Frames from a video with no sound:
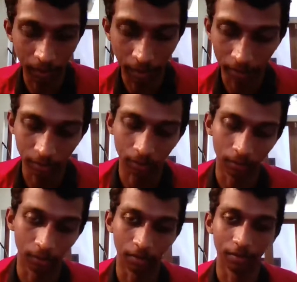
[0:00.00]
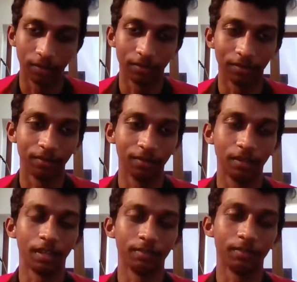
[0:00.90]
Yeah. So,
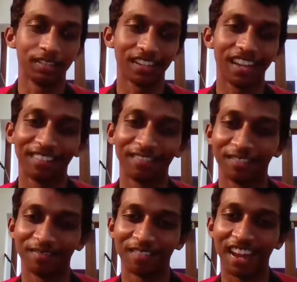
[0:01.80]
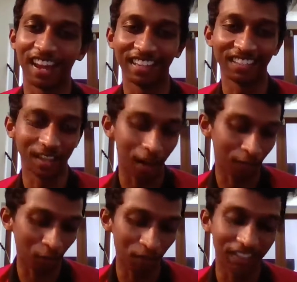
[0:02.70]
yeah, just like, I think
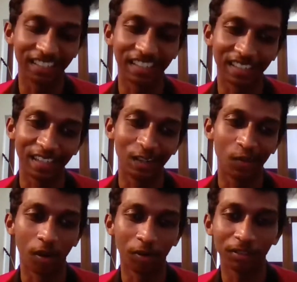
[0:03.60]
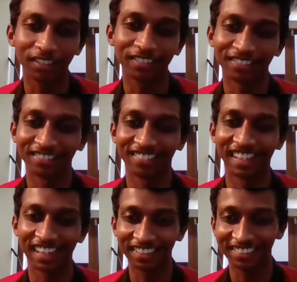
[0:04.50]
start from within and then go out
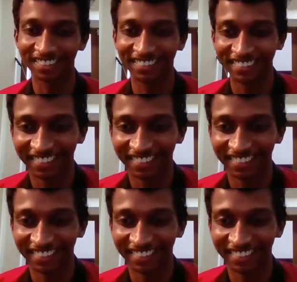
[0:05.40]
later.